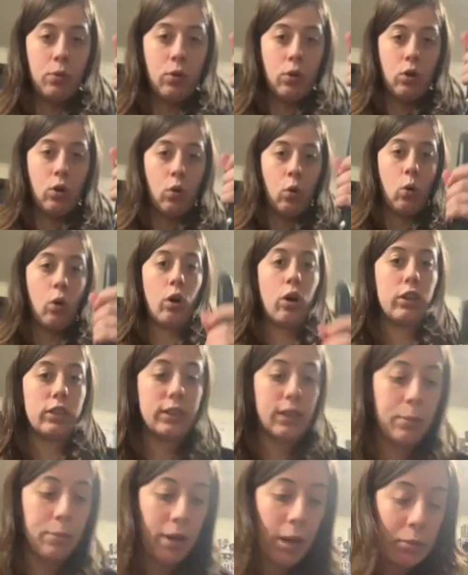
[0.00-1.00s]
or
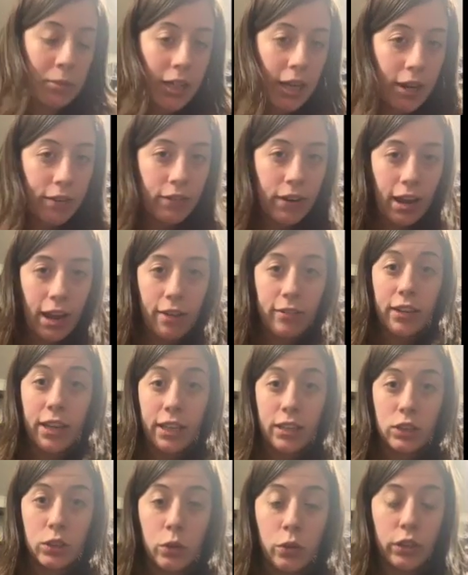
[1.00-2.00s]
sometimes I even have
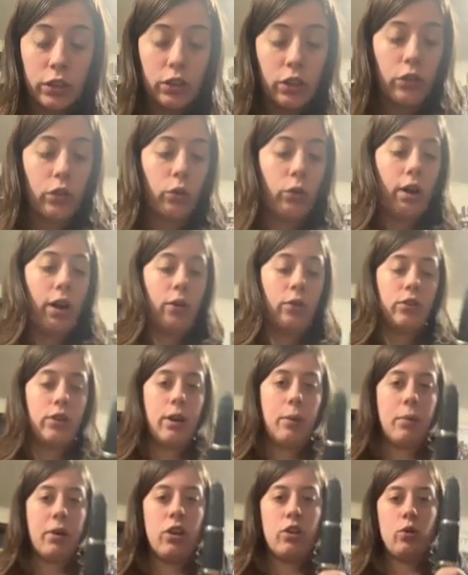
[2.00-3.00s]
kids do this on the ground.
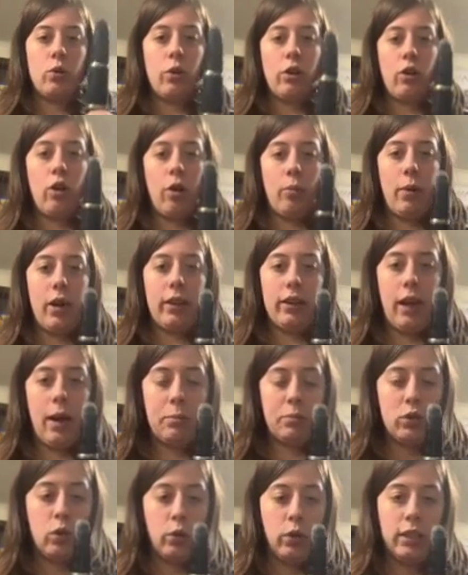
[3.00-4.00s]
I'm going to do it on my lap
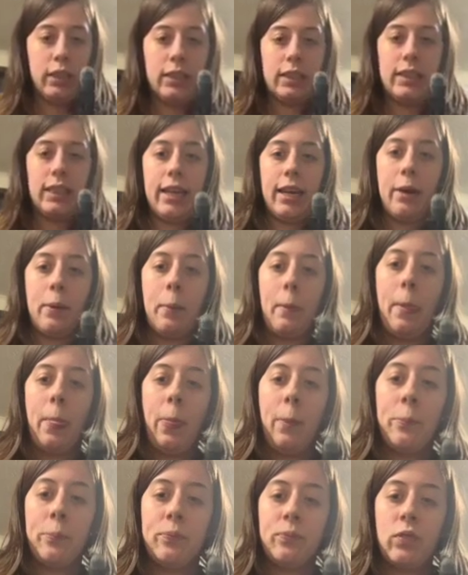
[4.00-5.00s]
so you can see it.
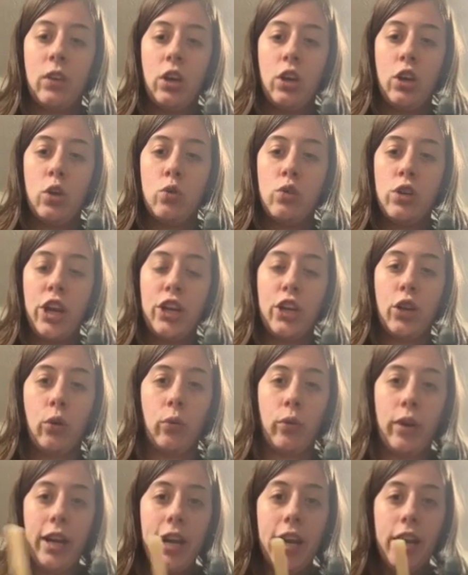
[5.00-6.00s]
You take your
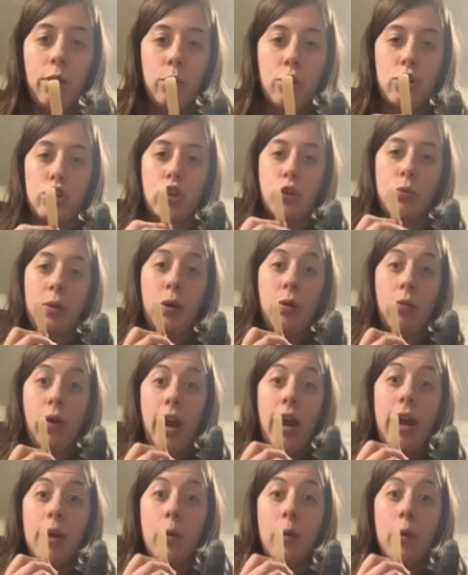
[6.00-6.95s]
reed, which should be wet.